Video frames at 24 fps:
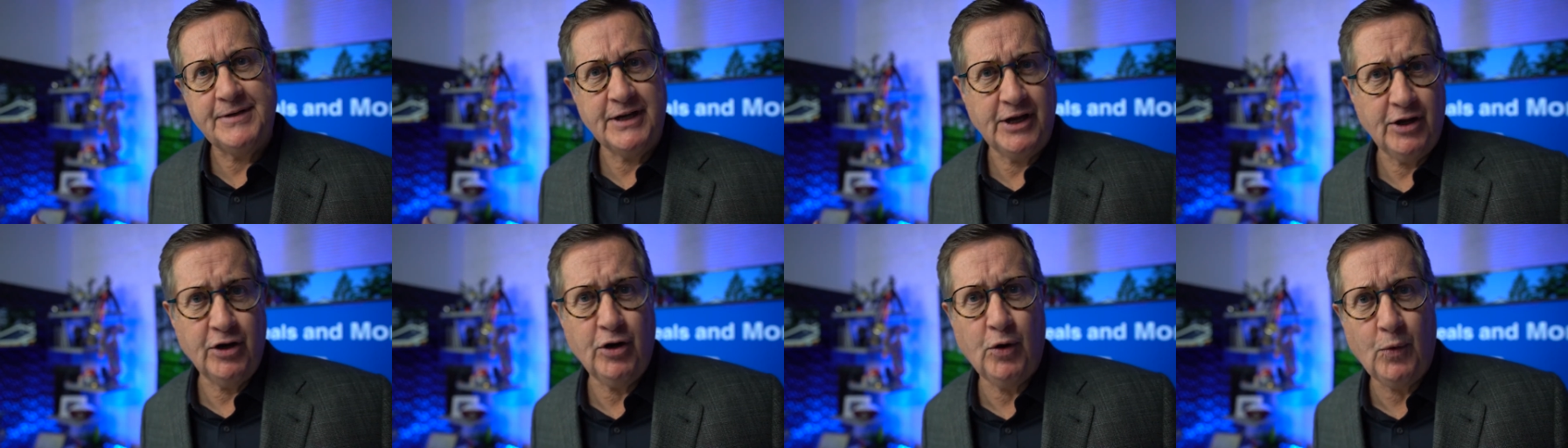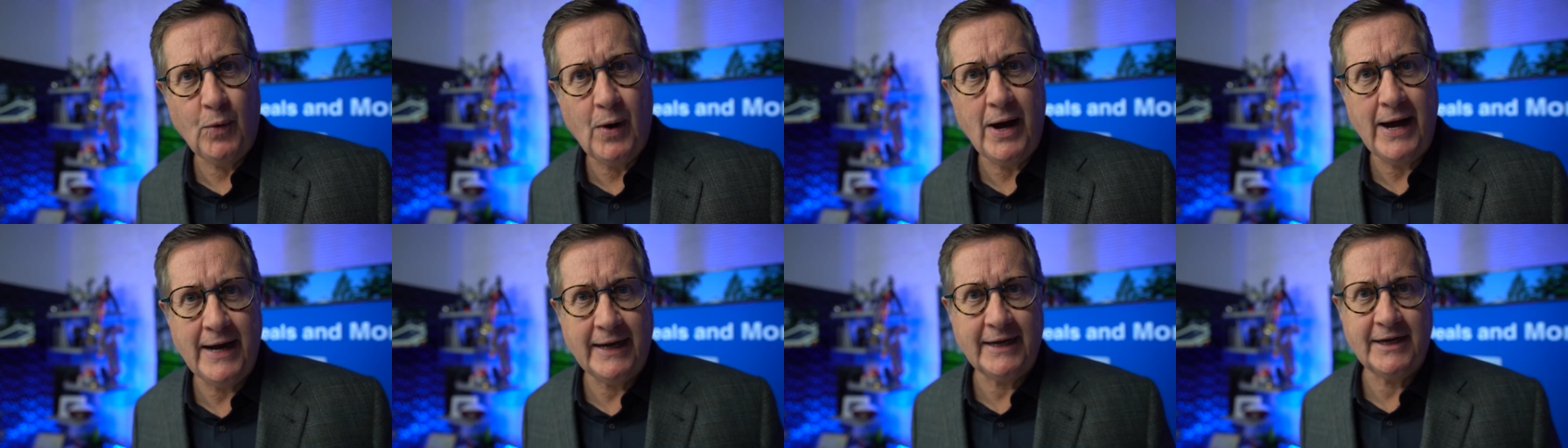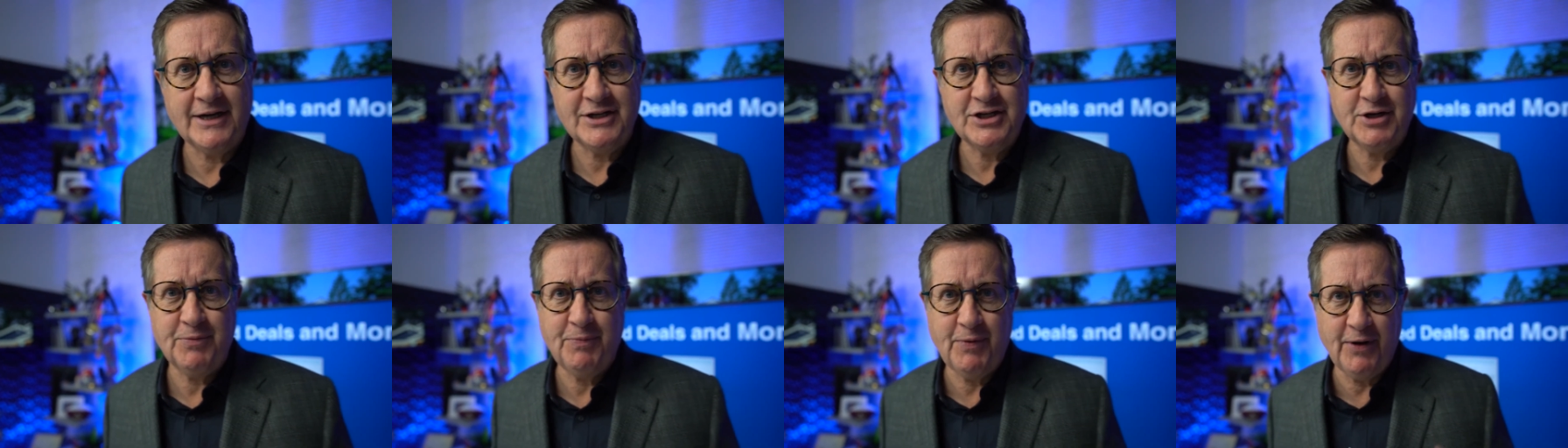You know why?
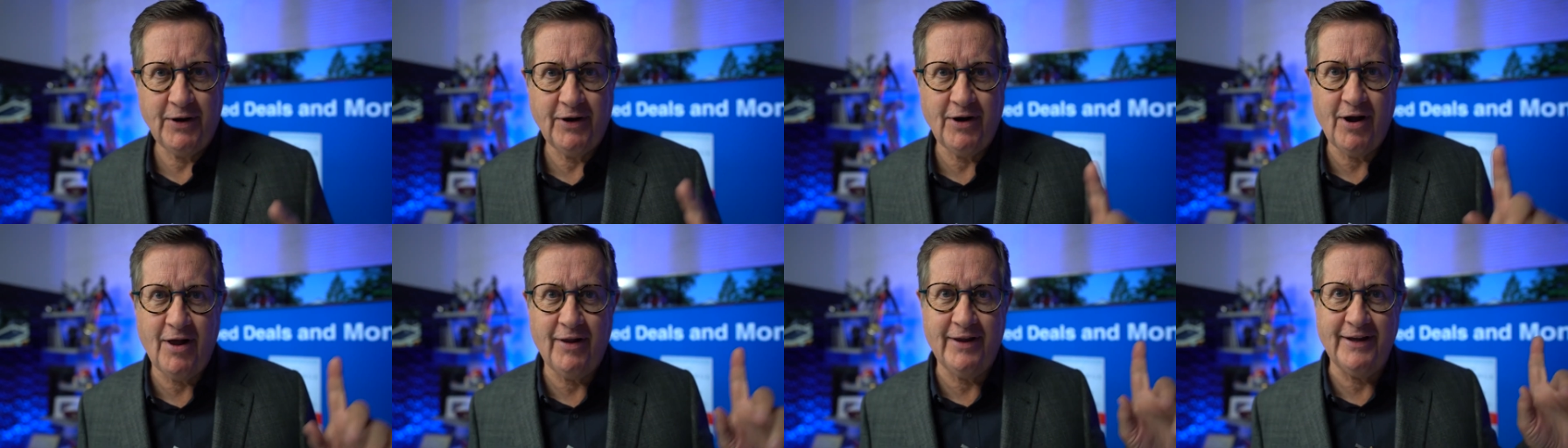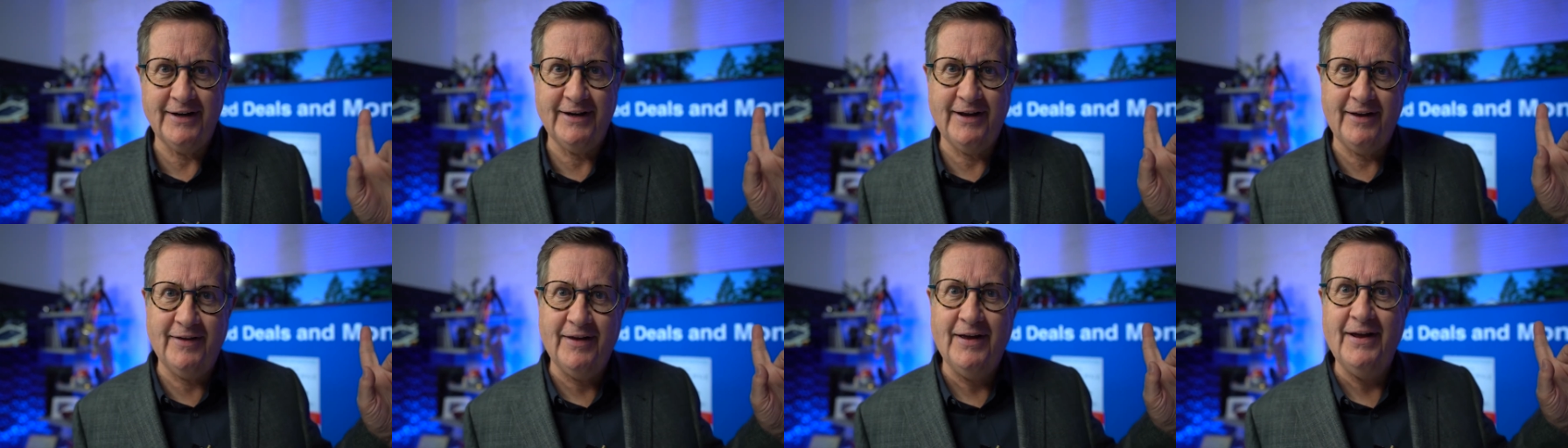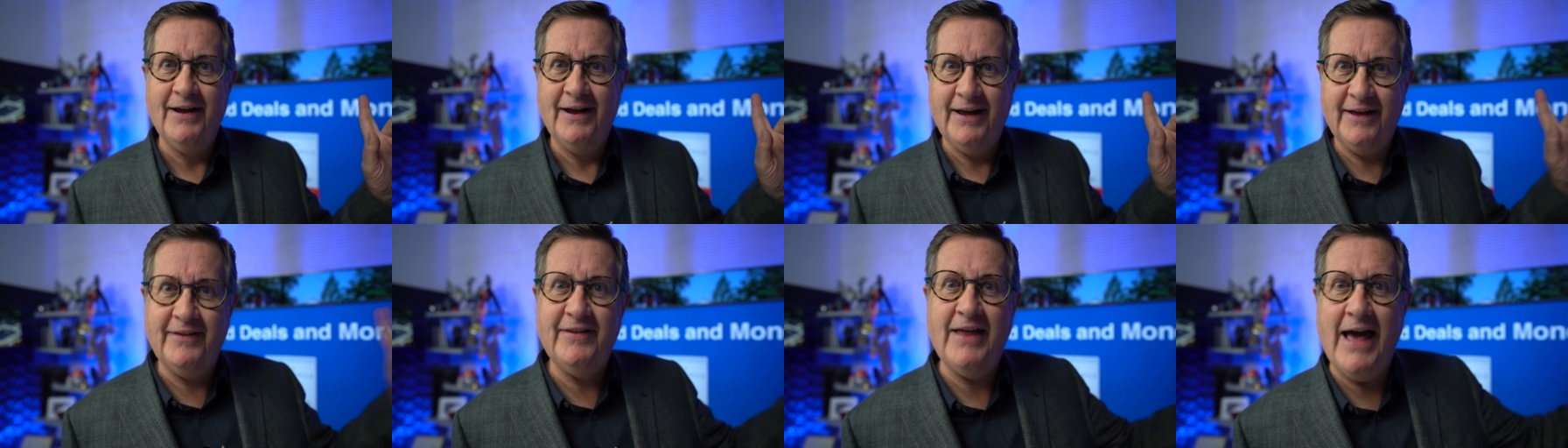Because you put it all in, the, in